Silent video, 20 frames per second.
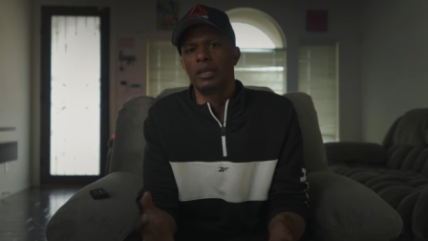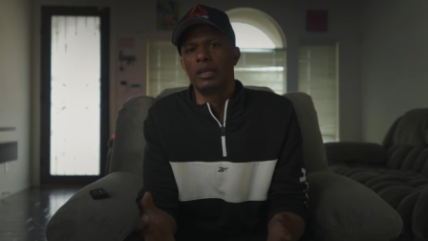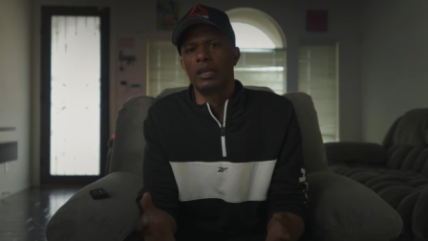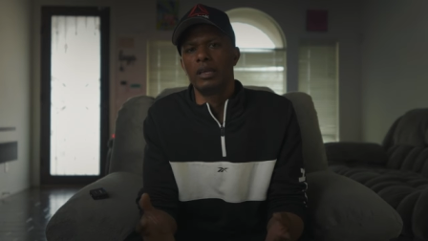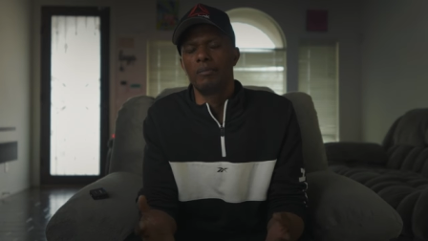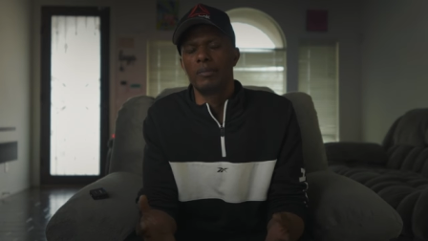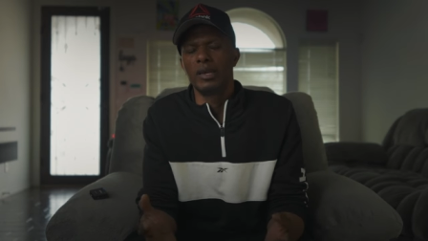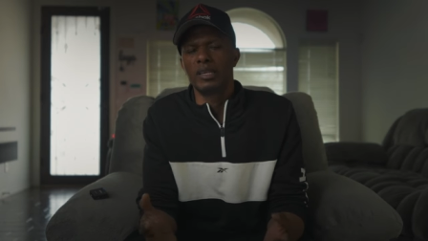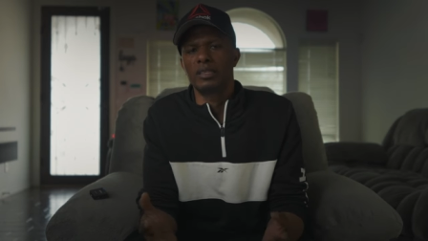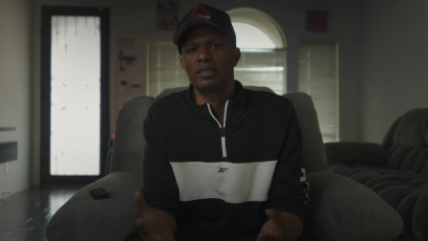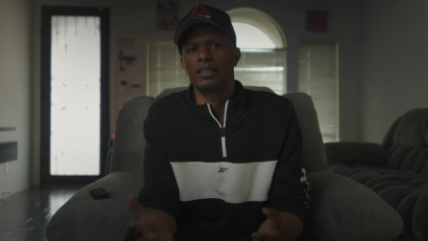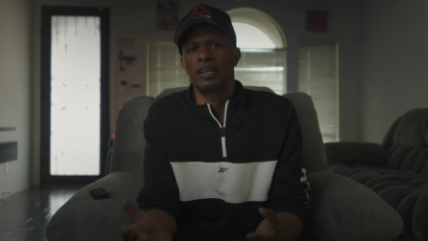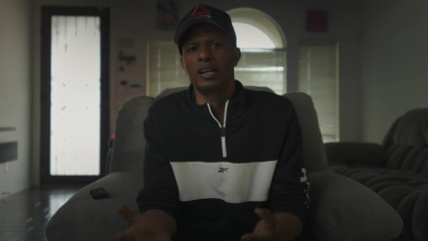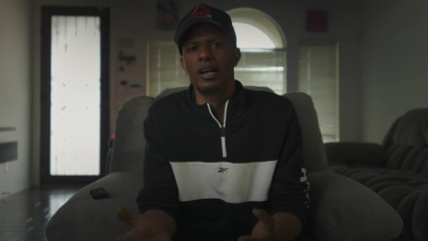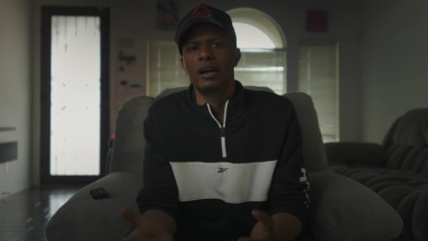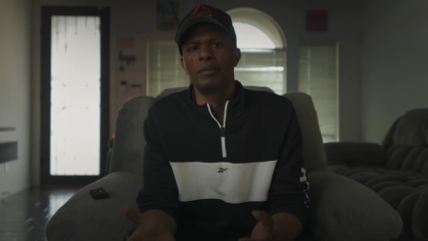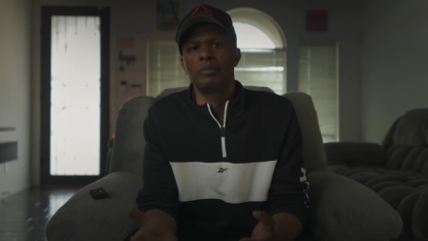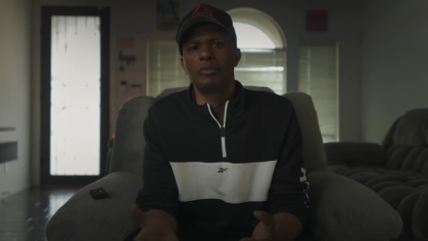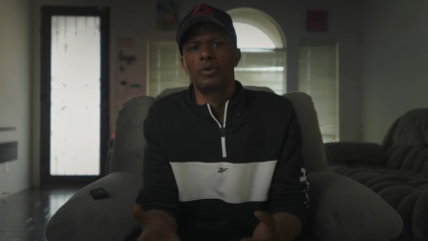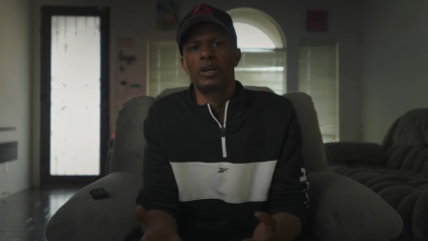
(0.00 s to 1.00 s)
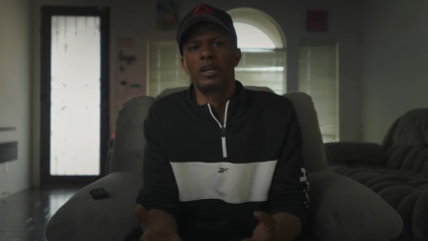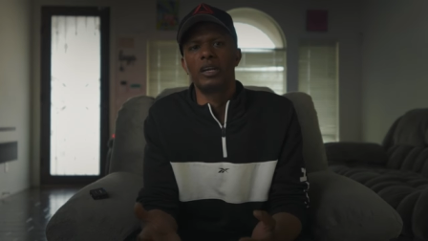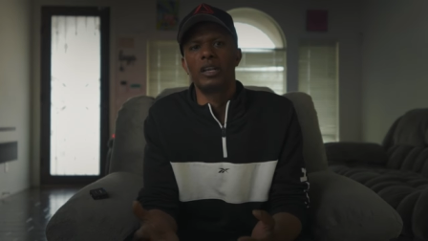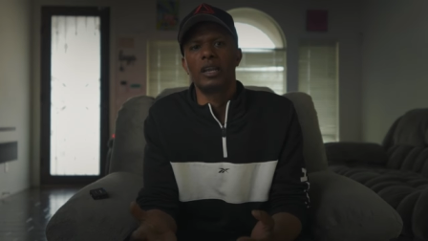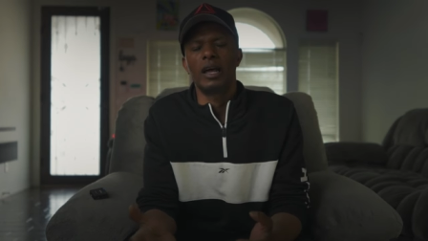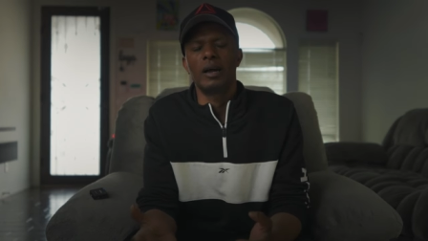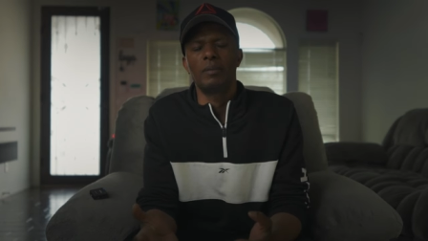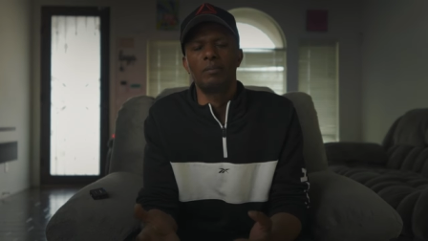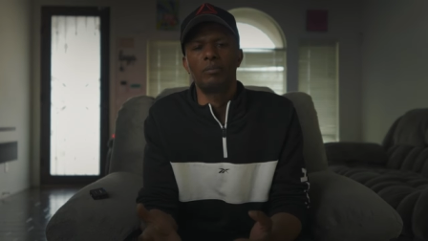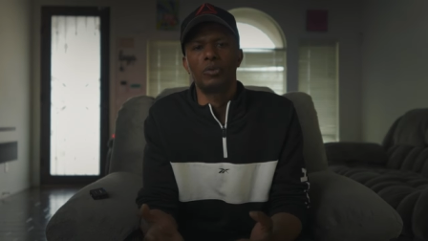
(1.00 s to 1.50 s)
it makes the camera a
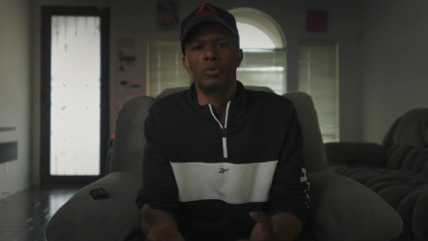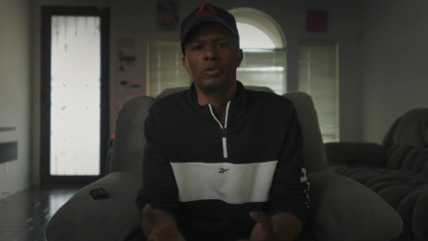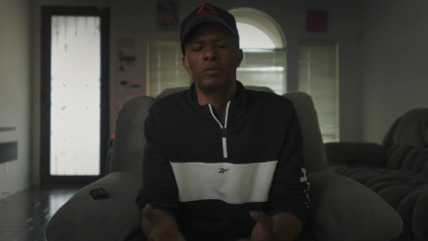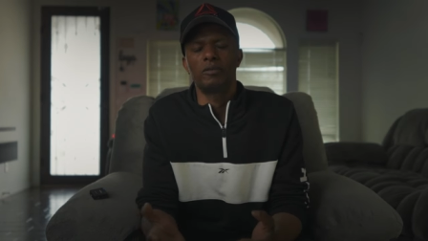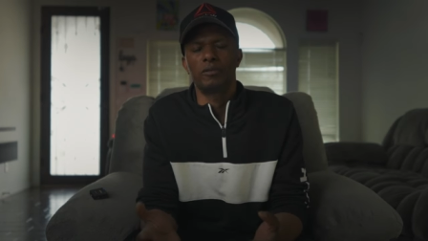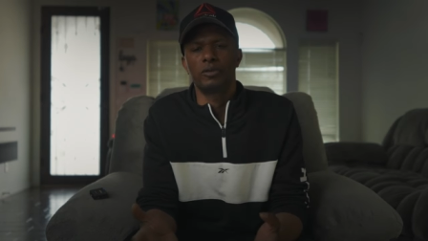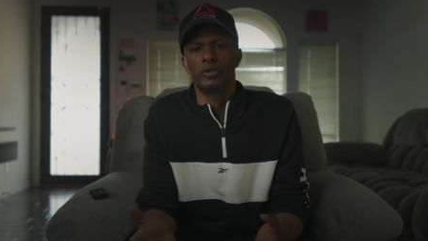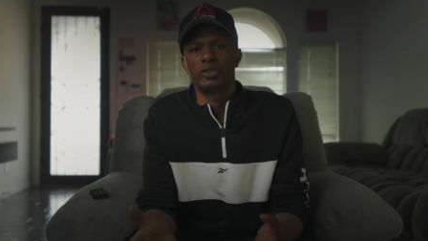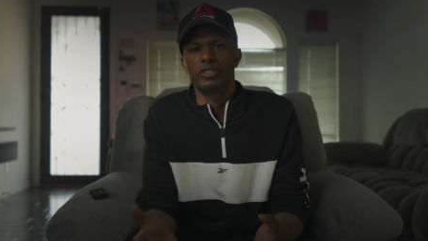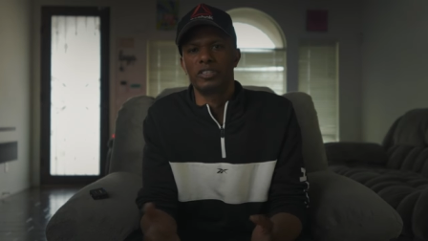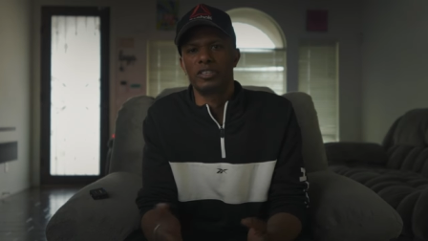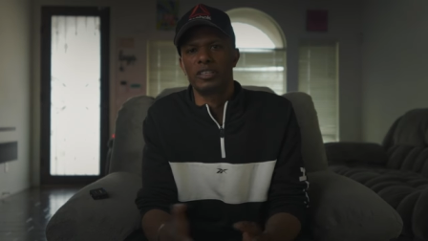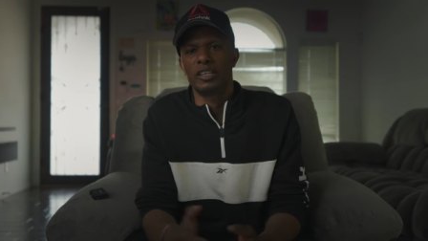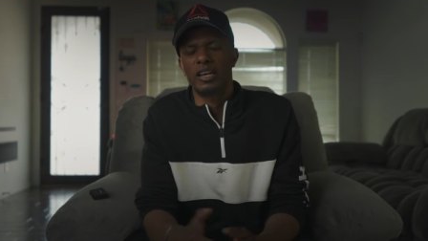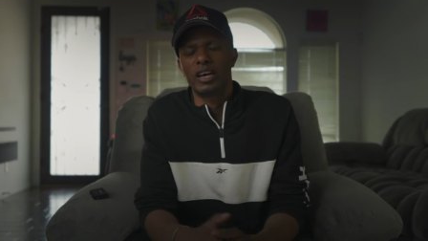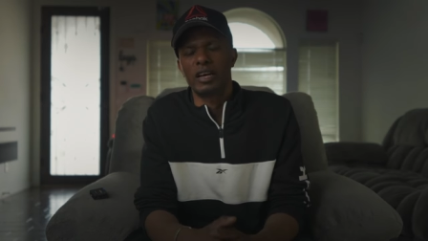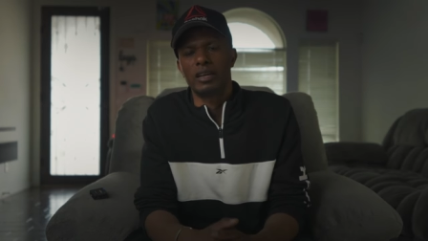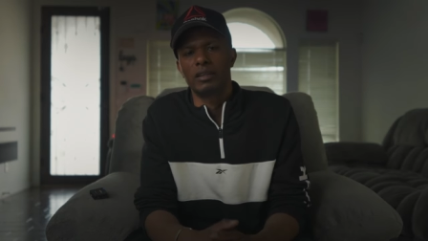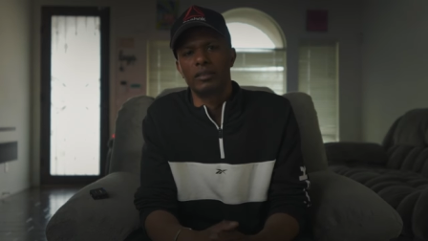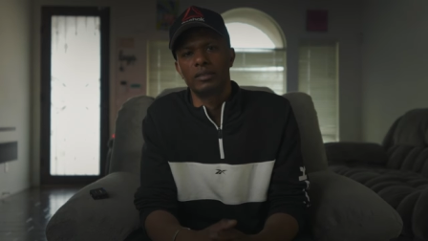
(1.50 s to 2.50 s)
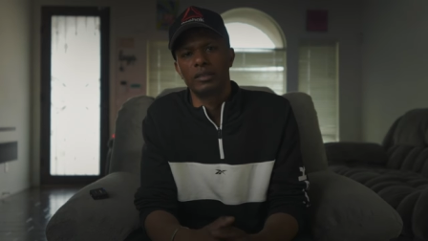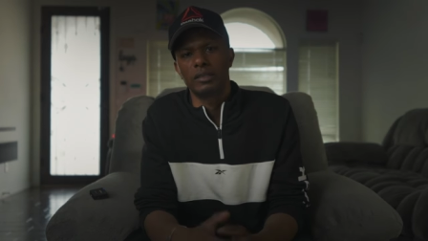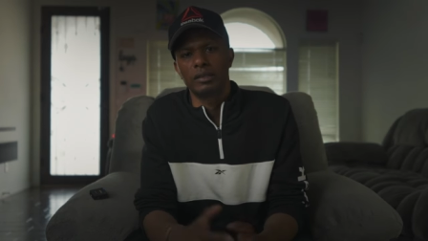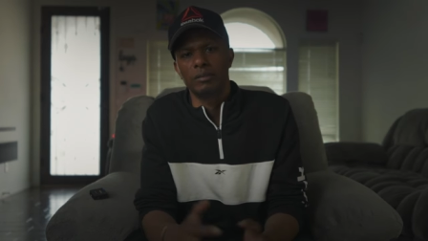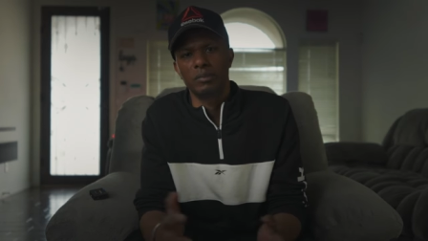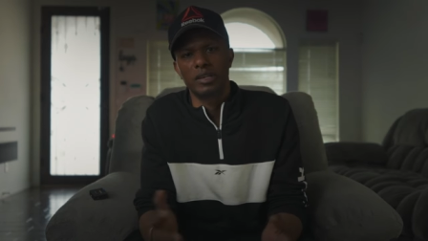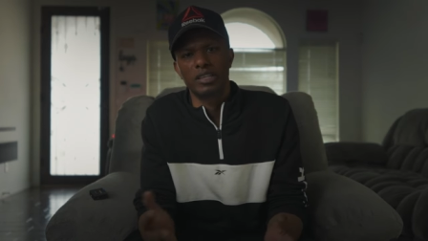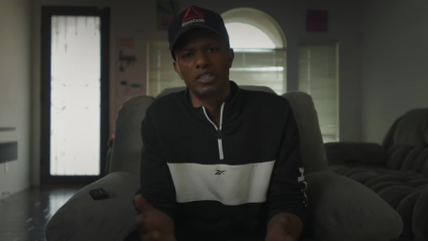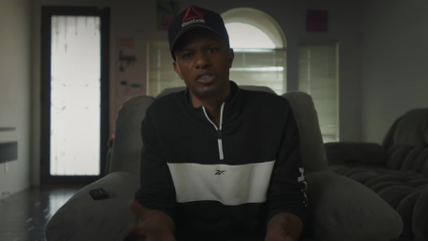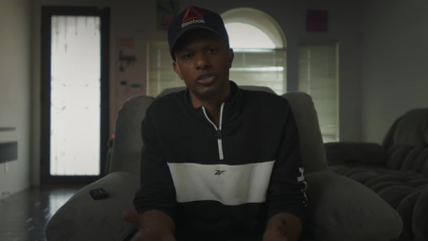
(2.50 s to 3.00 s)
lot more versatile
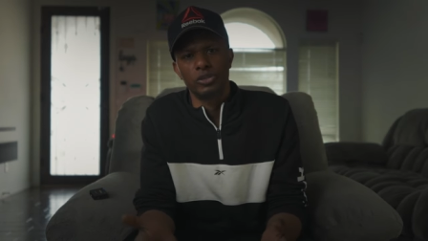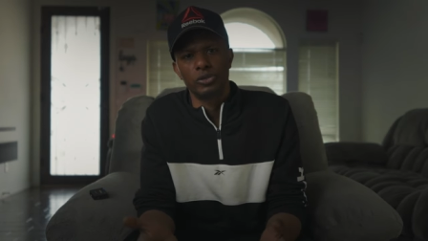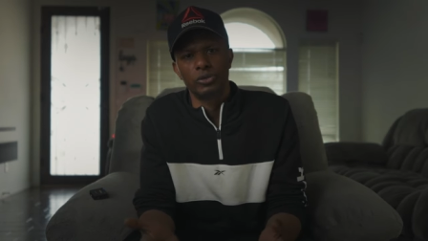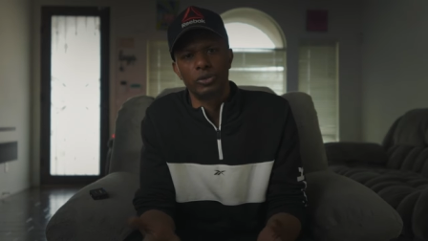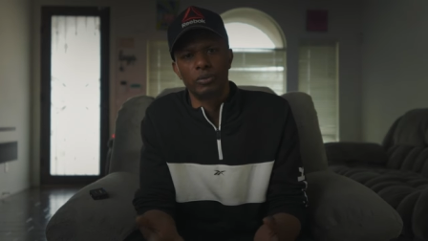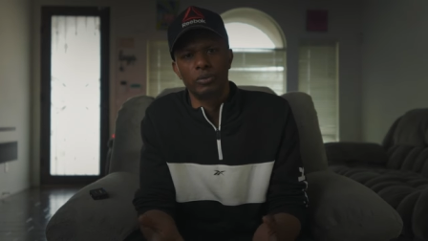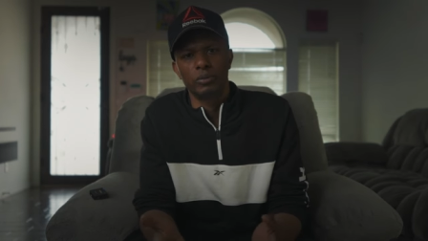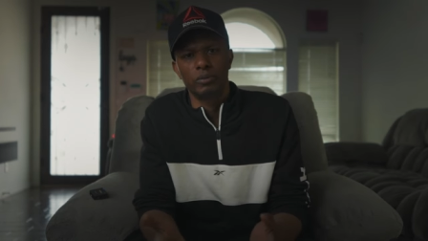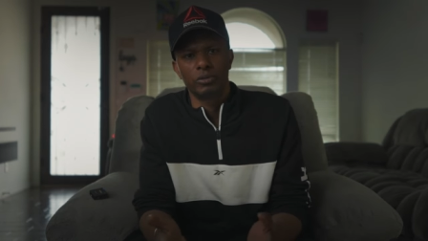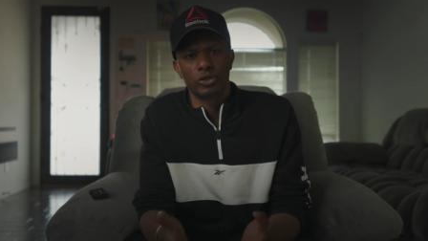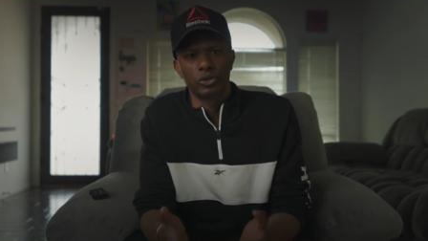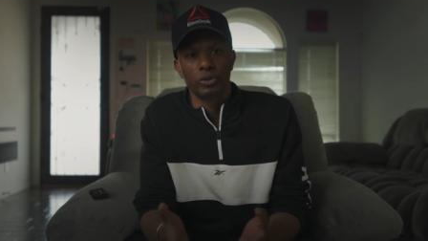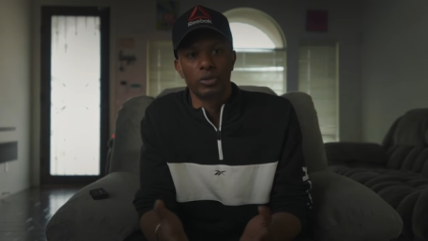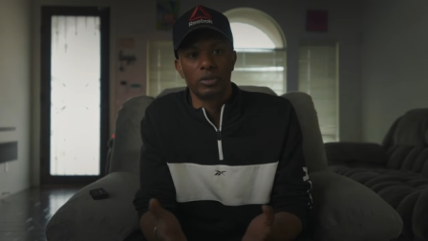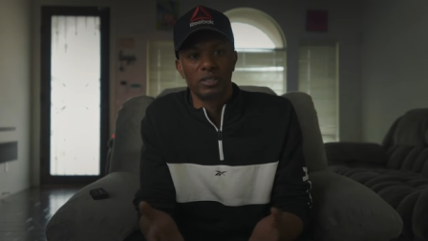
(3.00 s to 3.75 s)
in many shoot, shooting